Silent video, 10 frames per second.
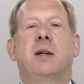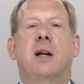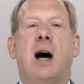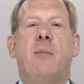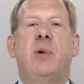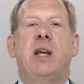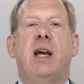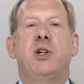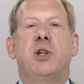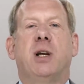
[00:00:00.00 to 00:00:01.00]

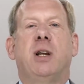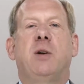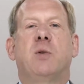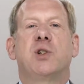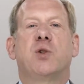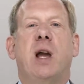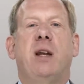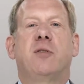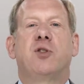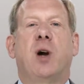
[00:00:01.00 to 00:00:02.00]
combination in
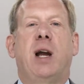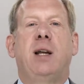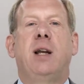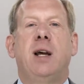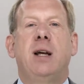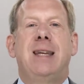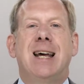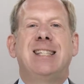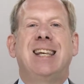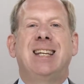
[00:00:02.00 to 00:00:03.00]
restraint of trade,
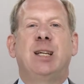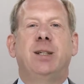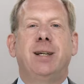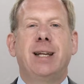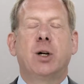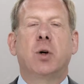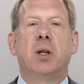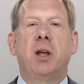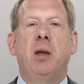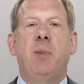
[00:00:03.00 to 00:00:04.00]
does it
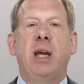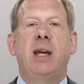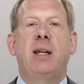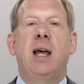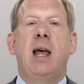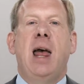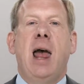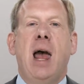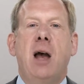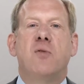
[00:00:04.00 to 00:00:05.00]
literally mean
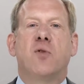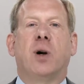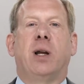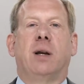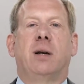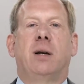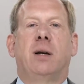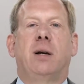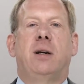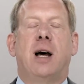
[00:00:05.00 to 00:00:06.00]
every?
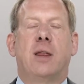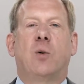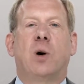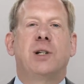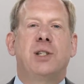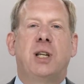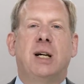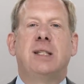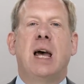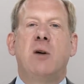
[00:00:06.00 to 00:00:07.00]
In other words,
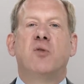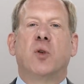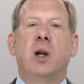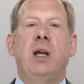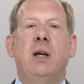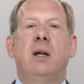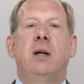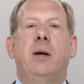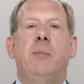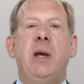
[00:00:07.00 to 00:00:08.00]
does every
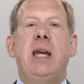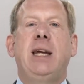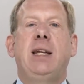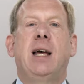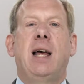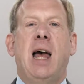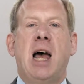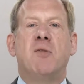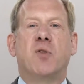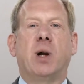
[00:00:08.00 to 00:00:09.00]
mean
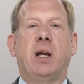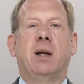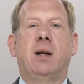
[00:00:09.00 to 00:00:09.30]
every?